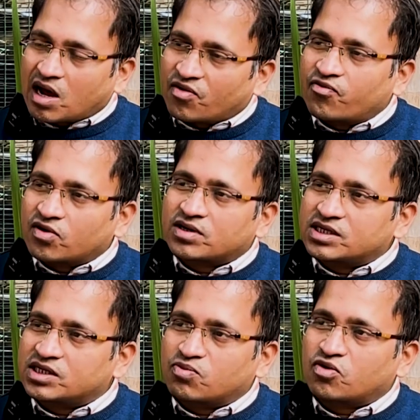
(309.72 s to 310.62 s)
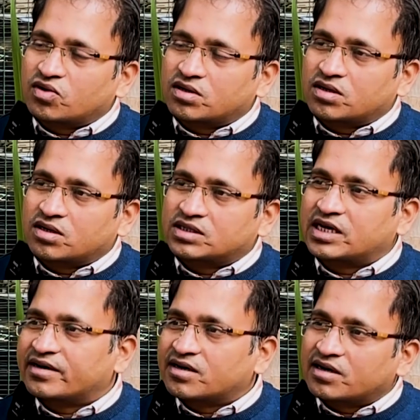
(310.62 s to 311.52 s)
our focus is more
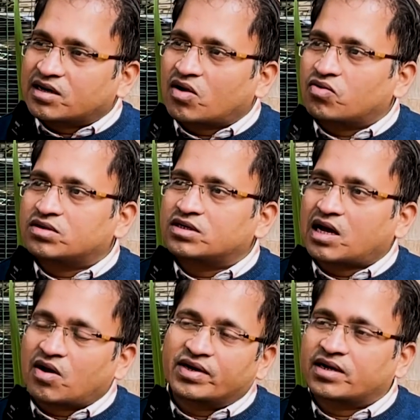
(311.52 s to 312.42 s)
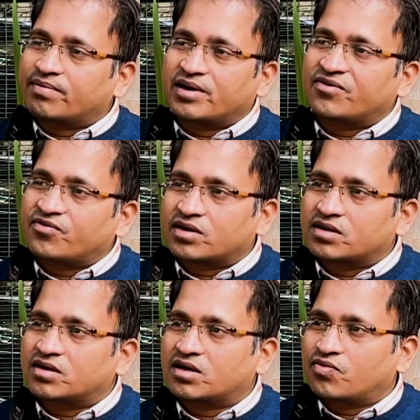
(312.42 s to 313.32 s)
centered around how it can benefit
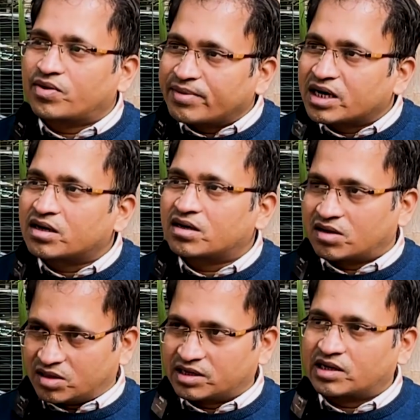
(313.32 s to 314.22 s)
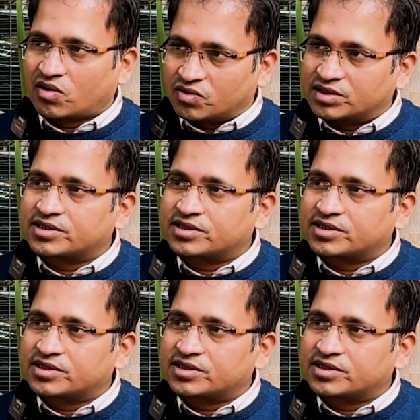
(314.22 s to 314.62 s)
women on the ground.